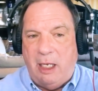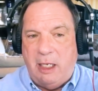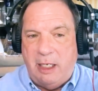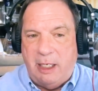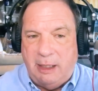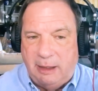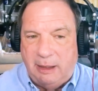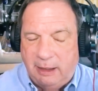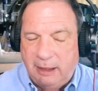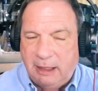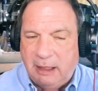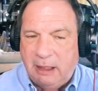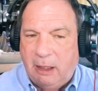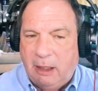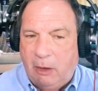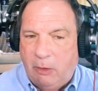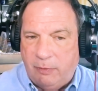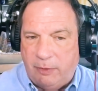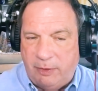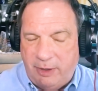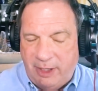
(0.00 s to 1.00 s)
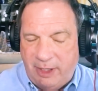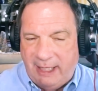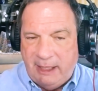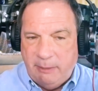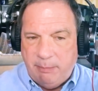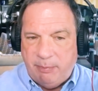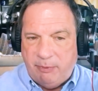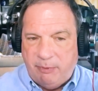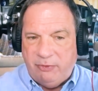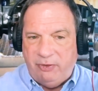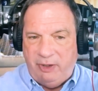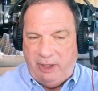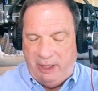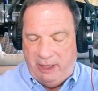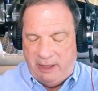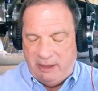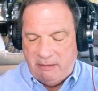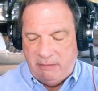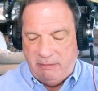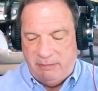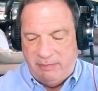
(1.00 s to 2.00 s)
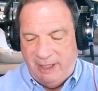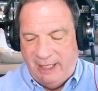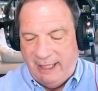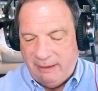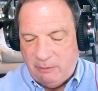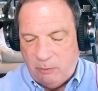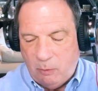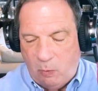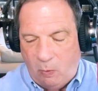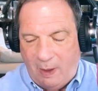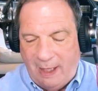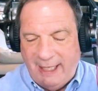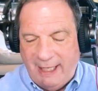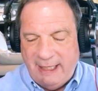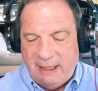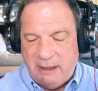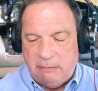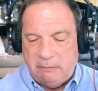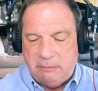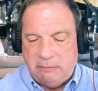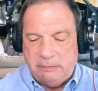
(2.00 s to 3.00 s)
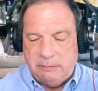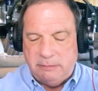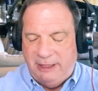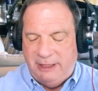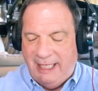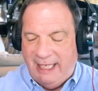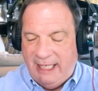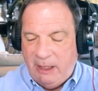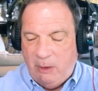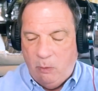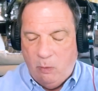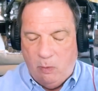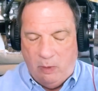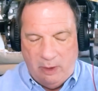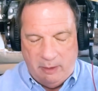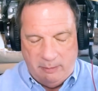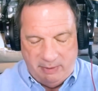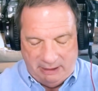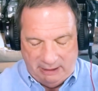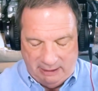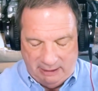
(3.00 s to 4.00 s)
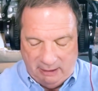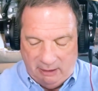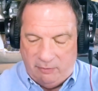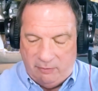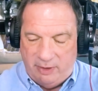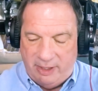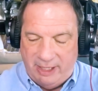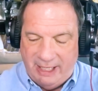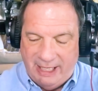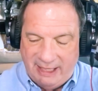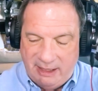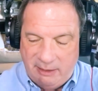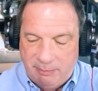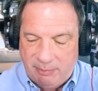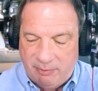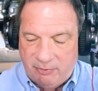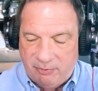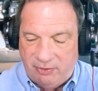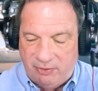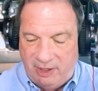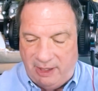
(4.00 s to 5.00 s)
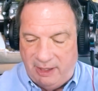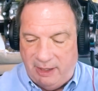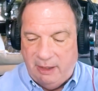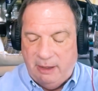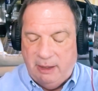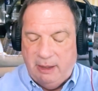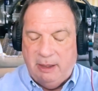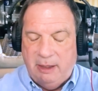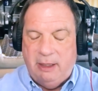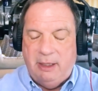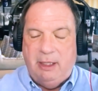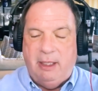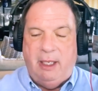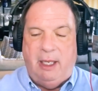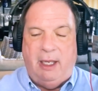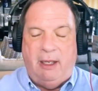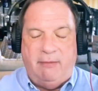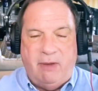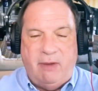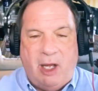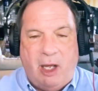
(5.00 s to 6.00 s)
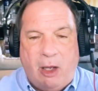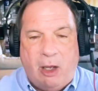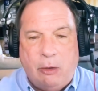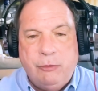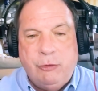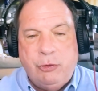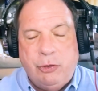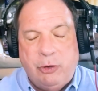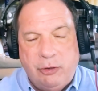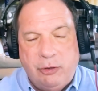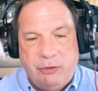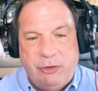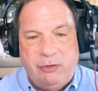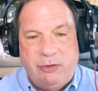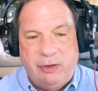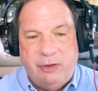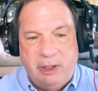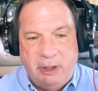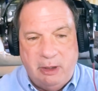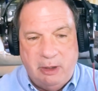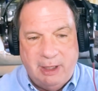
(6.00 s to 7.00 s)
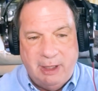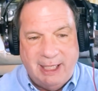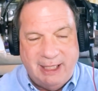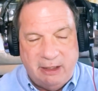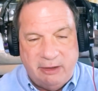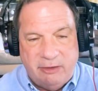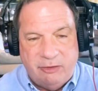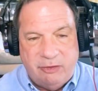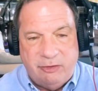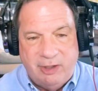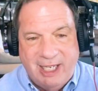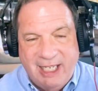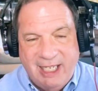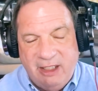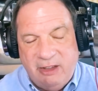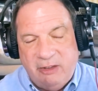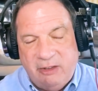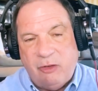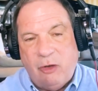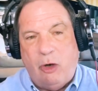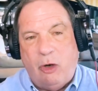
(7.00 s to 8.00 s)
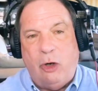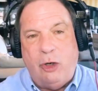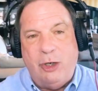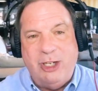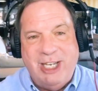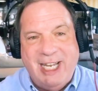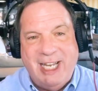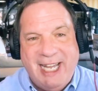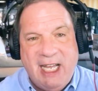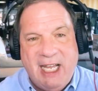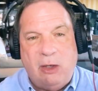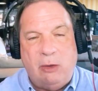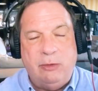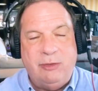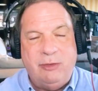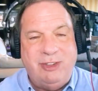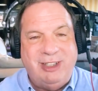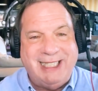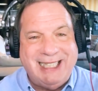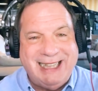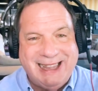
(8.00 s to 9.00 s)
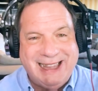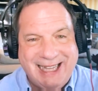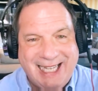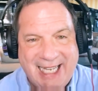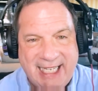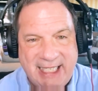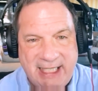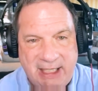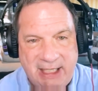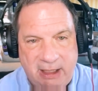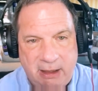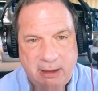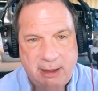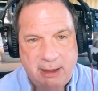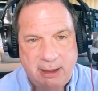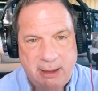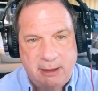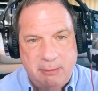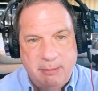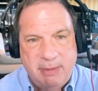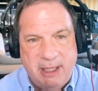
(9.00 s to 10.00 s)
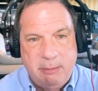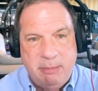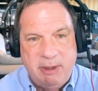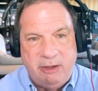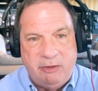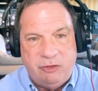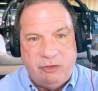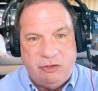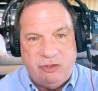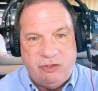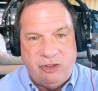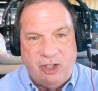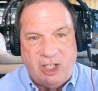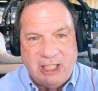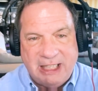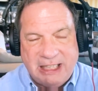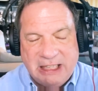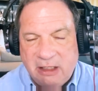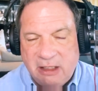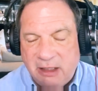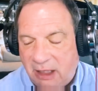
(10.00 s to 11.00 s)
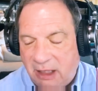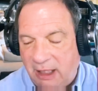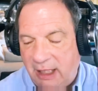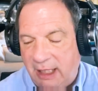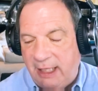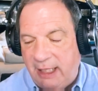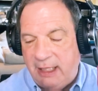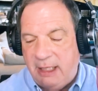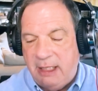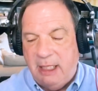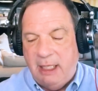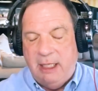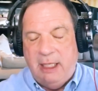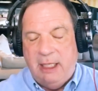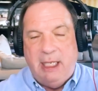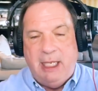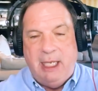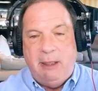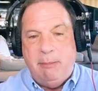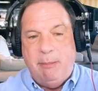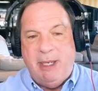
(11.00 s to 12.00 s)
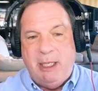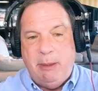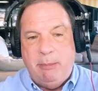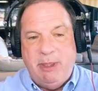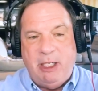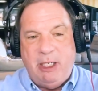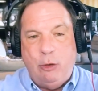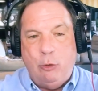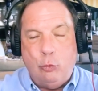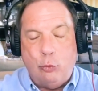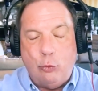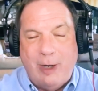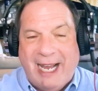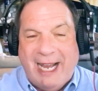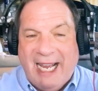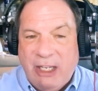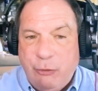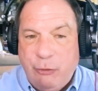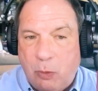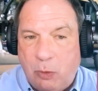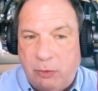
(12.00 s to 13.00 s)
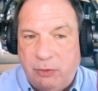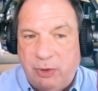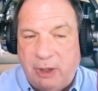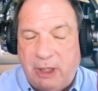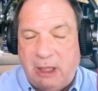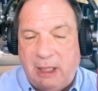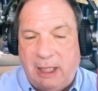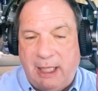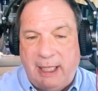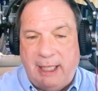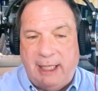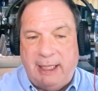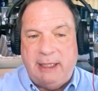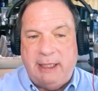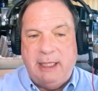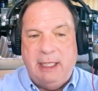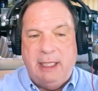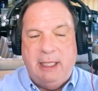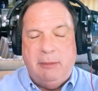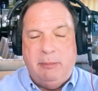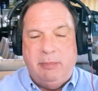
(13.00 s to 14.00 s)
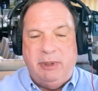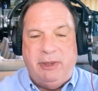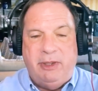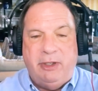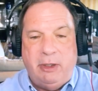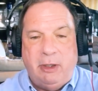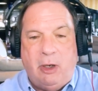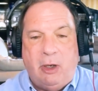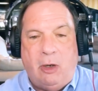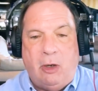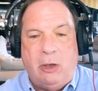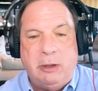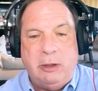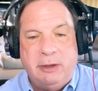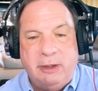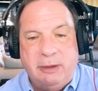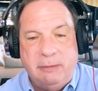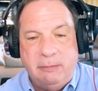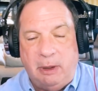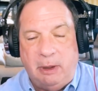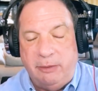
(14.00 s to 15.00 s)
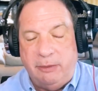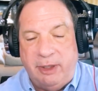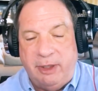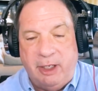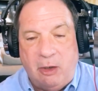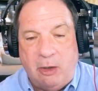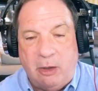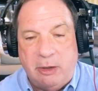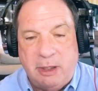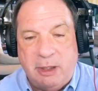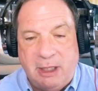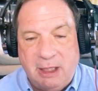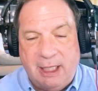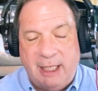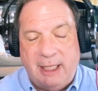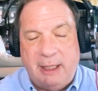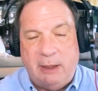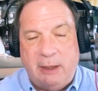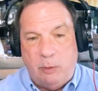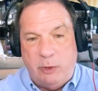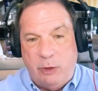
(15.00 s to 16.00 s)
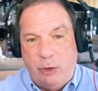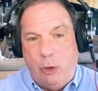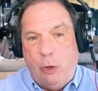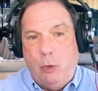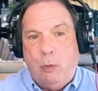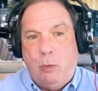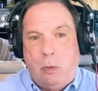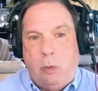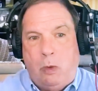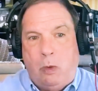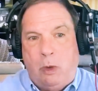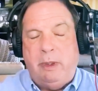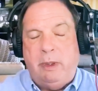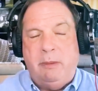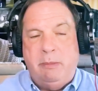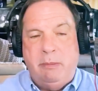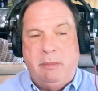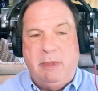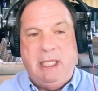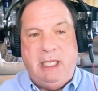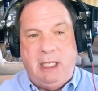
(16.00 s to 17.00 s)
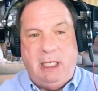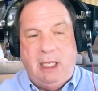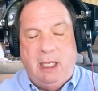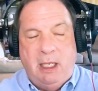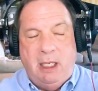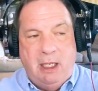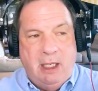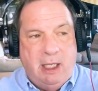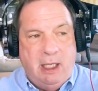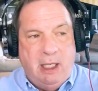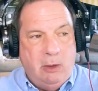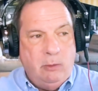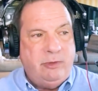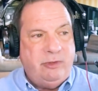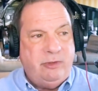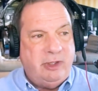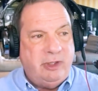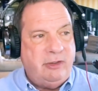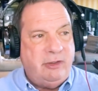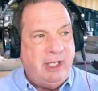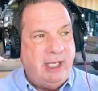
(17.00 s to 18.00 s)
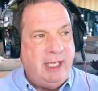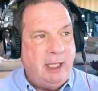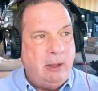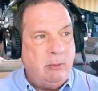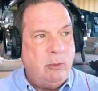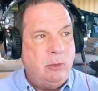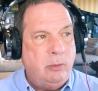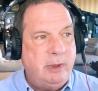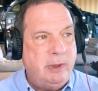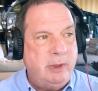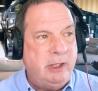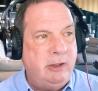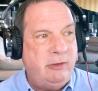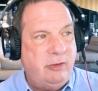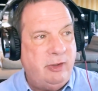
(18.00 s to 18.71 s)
little over 90%, not quite 91, but a little over 90% of all churches in the United States are now declining. And it may be subtle decline, it may be gradual decline, but they are declining. When you quoted me, it was at a time when we could